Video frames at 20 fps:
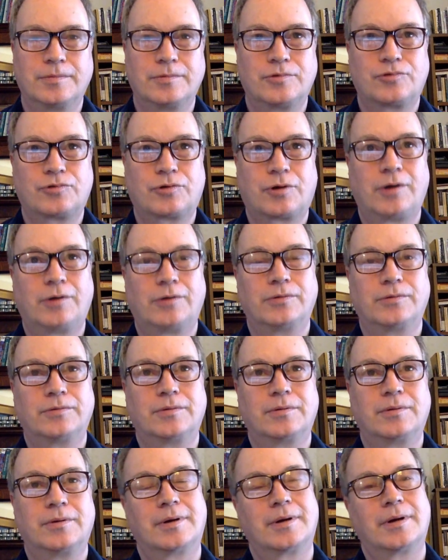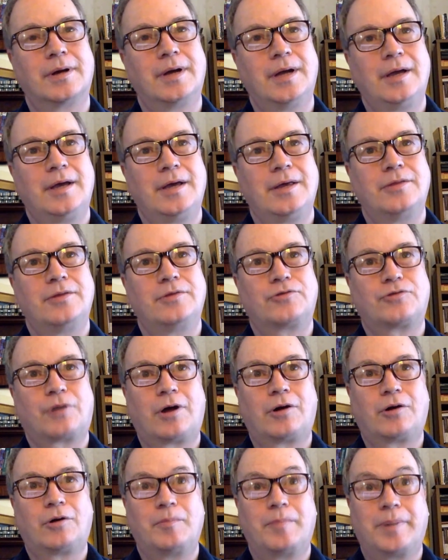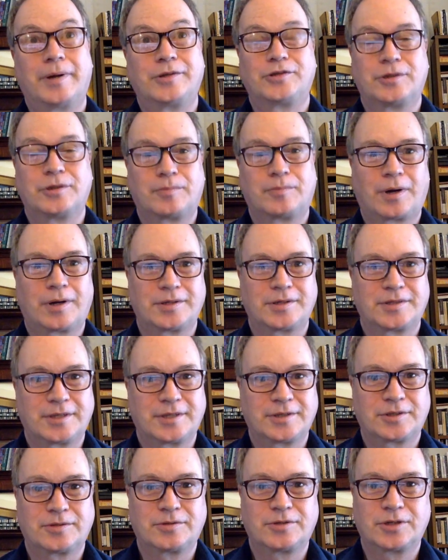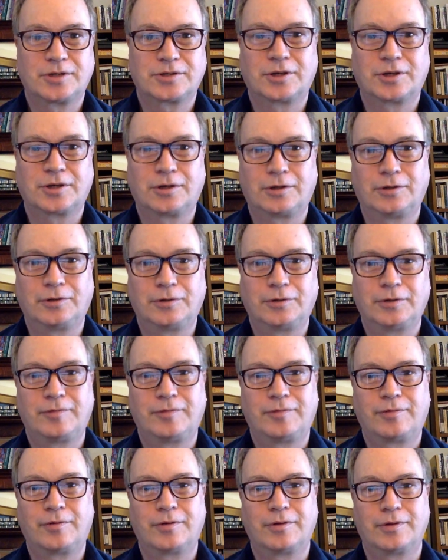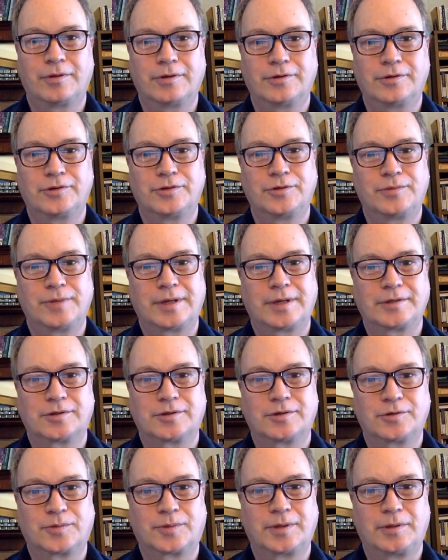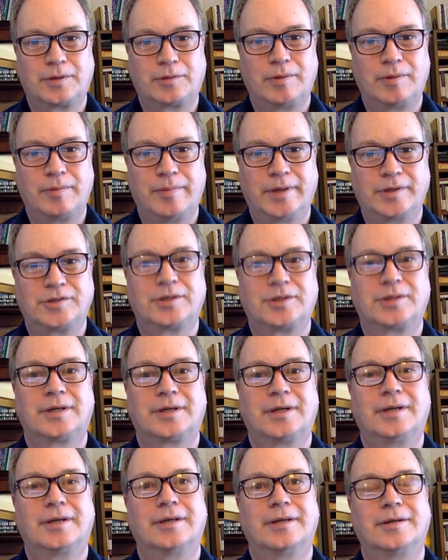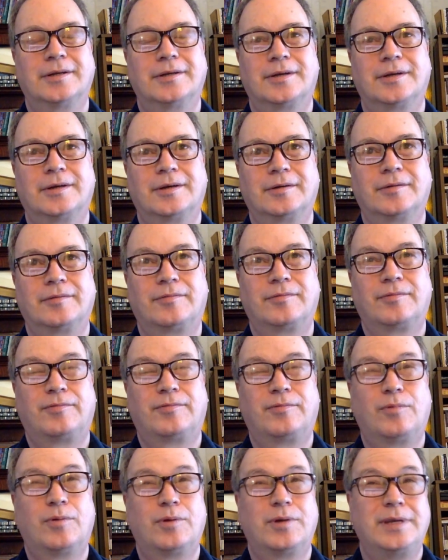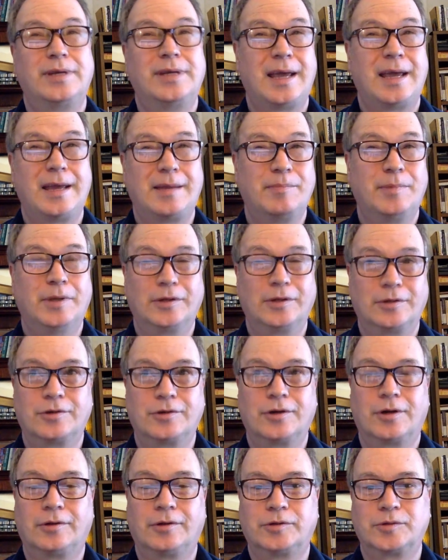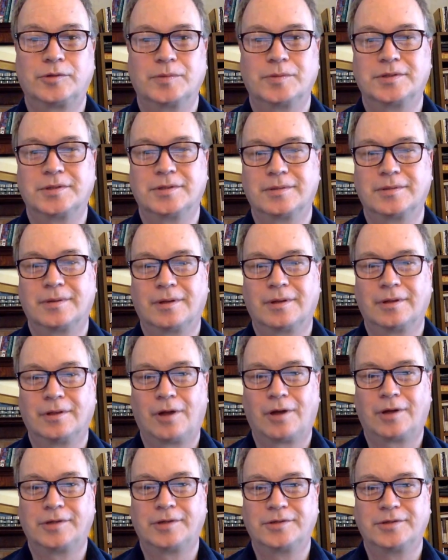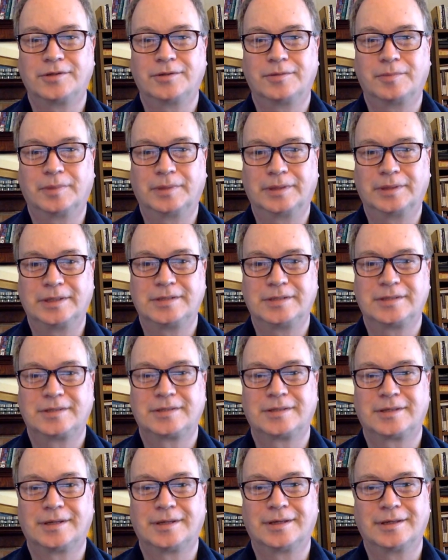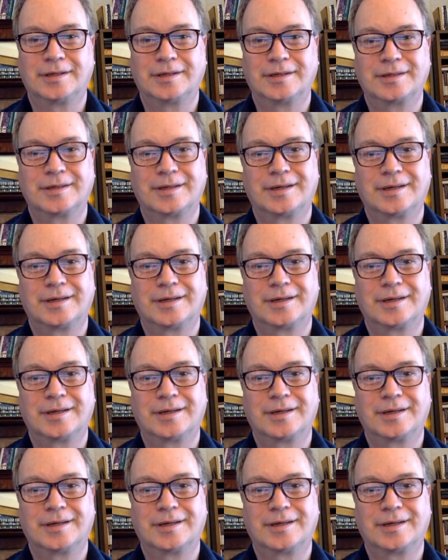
Toronto budget process just concluded for the 2023 budget, and $48 million was allotted to the police, and